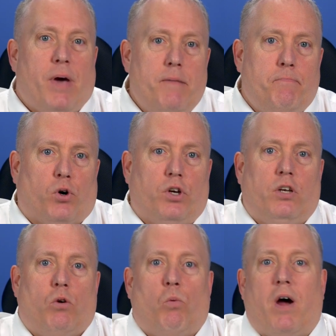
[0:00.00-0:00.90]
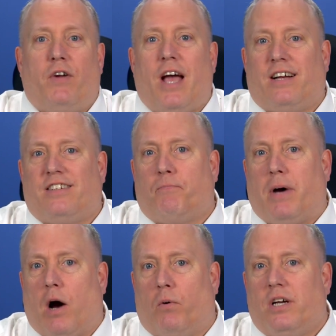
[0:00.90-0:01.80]
Pinpoint where
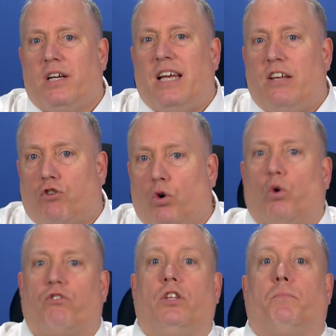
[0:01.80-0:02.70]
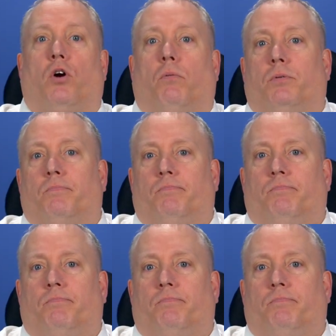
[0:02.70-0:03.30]
reactive power is causing the problem.